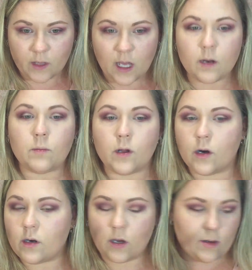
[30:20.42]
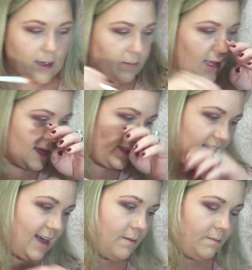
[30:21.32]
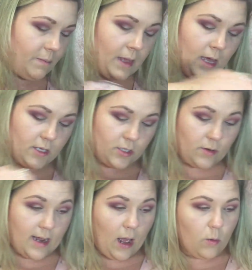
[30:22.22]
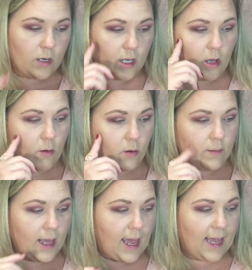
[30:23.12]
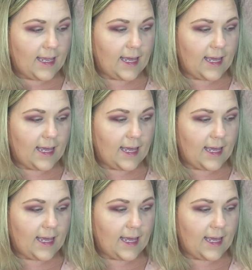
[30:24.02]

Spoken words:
Kind of blurred. Okay, I'm liking that. So now we're gonna go and